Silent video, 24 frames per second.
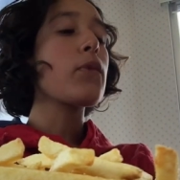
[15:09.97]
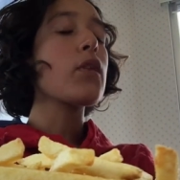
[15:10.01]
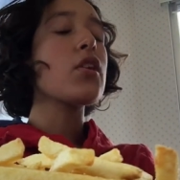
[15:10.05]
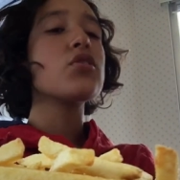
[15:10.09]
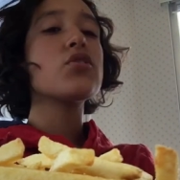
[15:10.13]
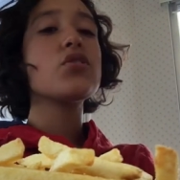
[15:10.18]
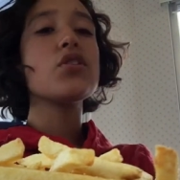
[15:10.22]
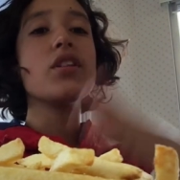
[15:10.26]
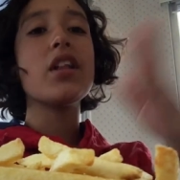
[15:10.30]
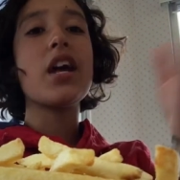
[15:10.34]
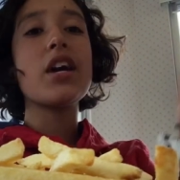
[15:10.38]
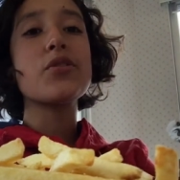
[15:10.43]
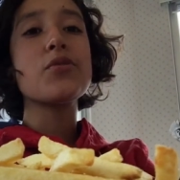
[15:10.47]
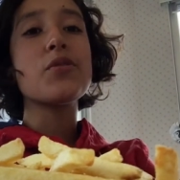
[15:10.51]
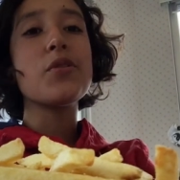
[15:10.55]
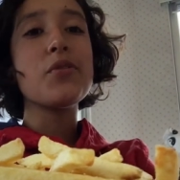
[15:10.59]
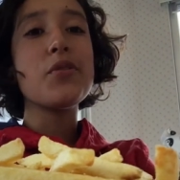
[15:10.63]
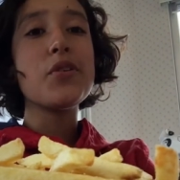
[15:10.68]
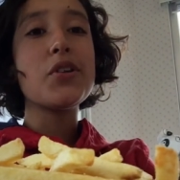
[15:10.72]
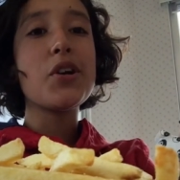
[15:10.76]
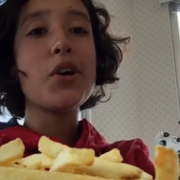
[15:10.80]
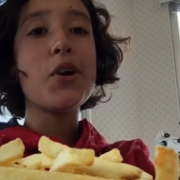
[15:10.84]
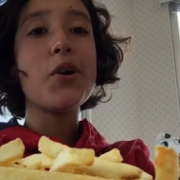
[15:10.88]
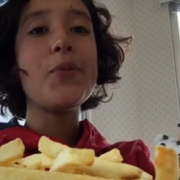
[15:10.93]
She liked
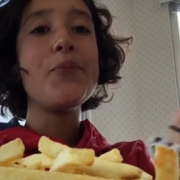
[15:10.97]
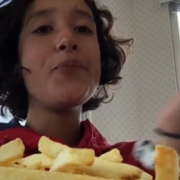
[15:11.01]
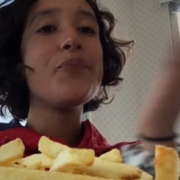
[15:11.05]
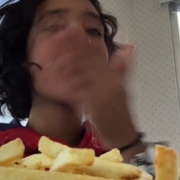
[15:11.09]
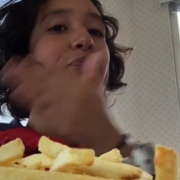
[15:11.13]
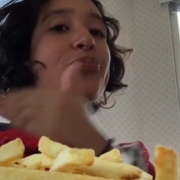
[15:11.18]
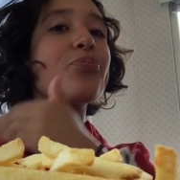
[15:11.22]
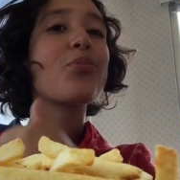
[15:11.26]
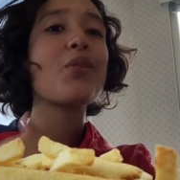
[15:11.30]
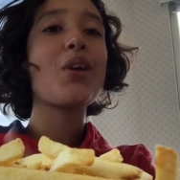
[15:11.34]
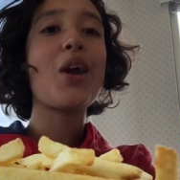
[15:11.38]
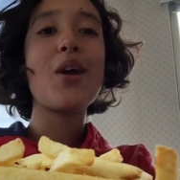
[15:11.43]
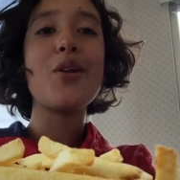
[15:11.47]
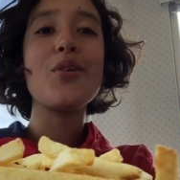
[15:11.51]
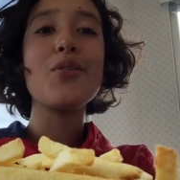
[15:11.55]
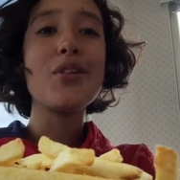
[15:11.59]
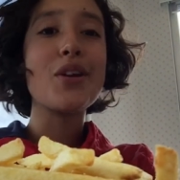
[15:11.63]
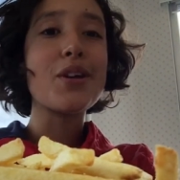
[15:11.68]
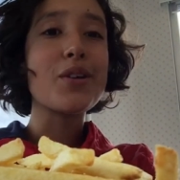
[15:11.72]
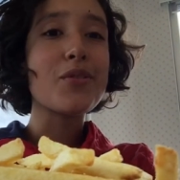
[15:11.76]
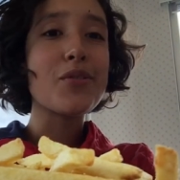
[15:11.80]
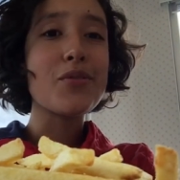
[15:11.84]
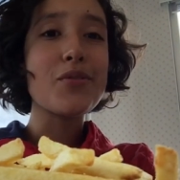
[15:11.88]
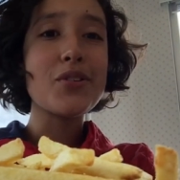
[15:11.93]
Gerudo. I don't
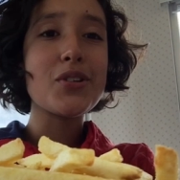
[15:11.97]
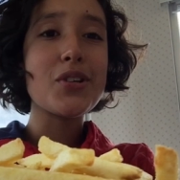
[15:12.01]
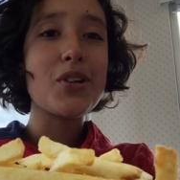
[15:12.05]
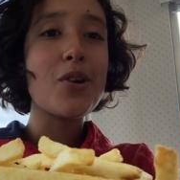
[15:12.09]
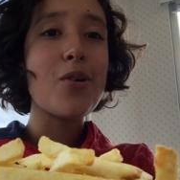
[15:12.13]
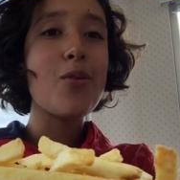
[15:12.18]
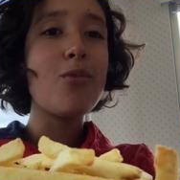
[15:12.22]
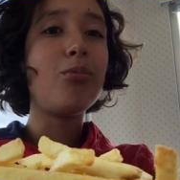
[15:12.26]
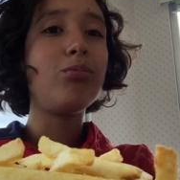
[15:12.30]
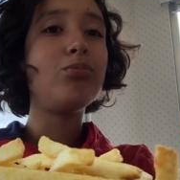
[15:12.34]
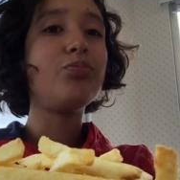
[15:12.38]
like Gerudo.